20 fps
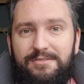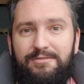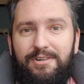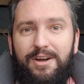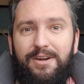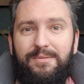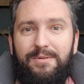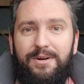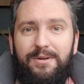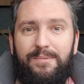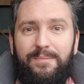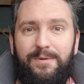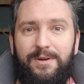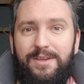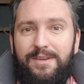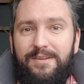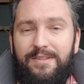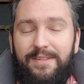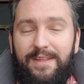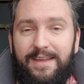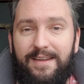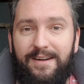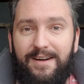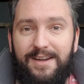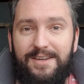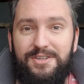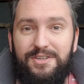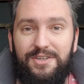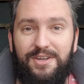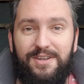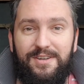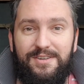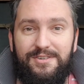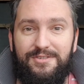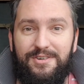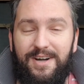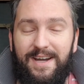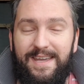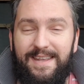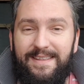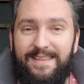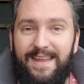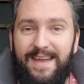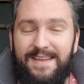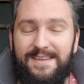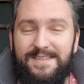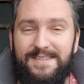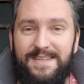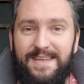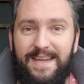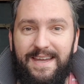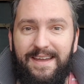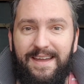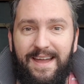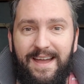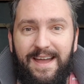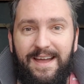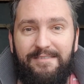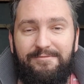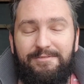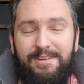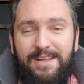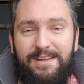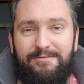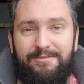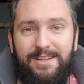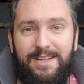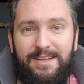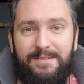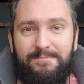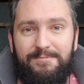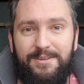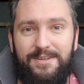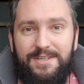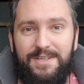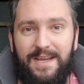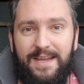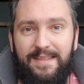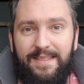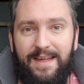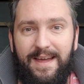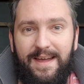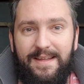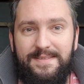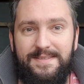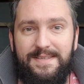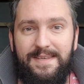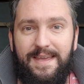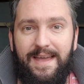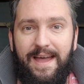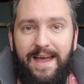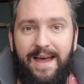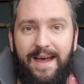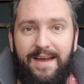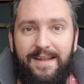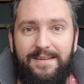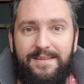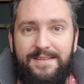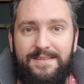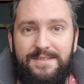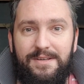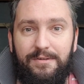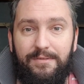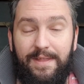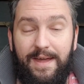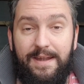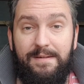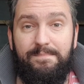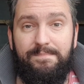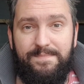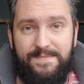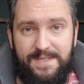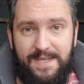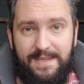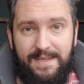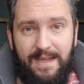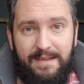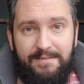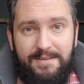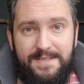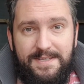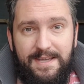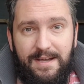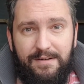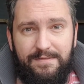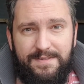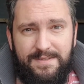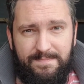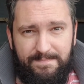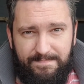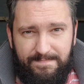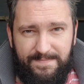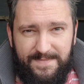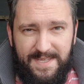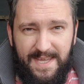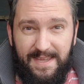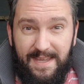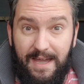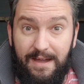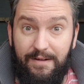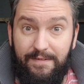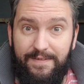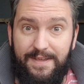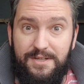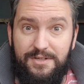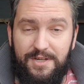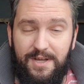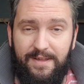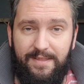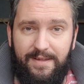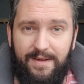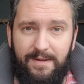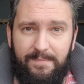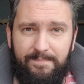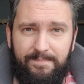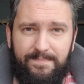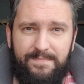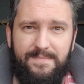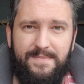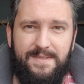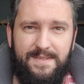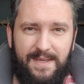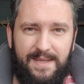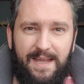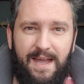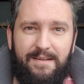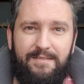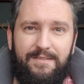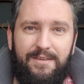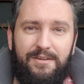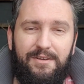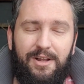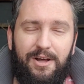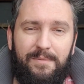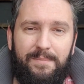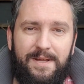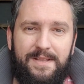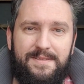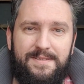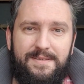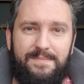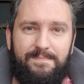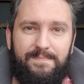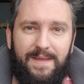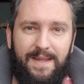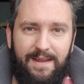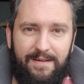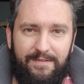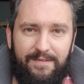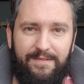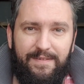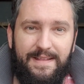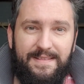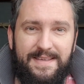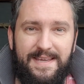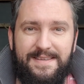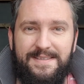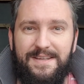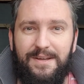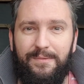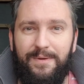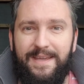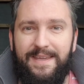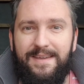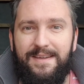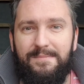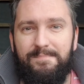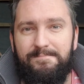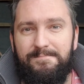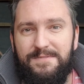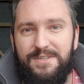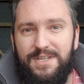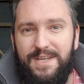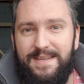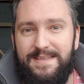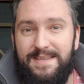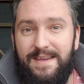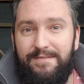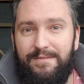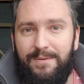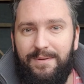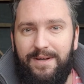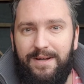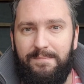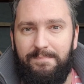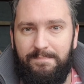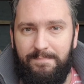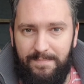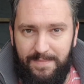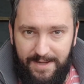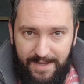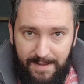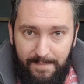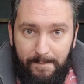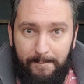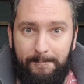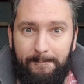grow or what you think I should try next year. Really, really appreciate that. And until then, take care of yourselves, take care of each other, take care of your allotments, and have a fantastic week. Cheers, everyone. Bye.